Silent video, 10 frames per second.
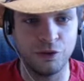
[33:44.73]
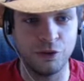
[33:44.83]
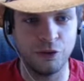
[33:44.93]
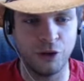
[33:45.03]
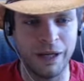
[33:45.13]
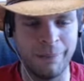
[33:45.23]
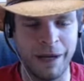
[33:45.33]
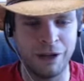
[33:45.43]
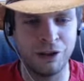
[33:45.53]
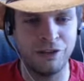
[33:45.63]
look, I'm
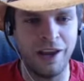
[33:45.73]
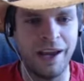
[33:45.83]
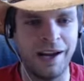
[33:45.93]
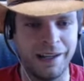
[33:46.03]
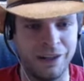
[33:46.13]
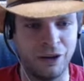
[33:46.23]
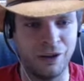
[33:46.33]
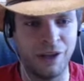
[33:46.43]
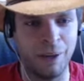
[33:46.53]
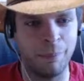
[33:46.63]
not gonna say I
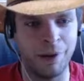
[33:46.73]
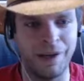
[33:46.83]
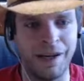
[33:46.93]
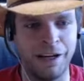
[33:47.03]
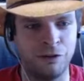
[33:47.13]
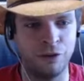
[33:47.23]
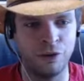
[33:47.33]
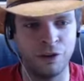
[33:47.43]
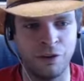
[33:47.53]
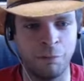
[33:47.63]
killed them, but I stood
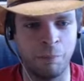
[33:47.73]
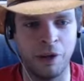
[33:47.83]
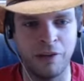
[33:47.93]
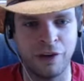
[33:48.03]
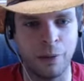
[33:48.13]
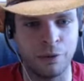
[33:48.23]
in this place I was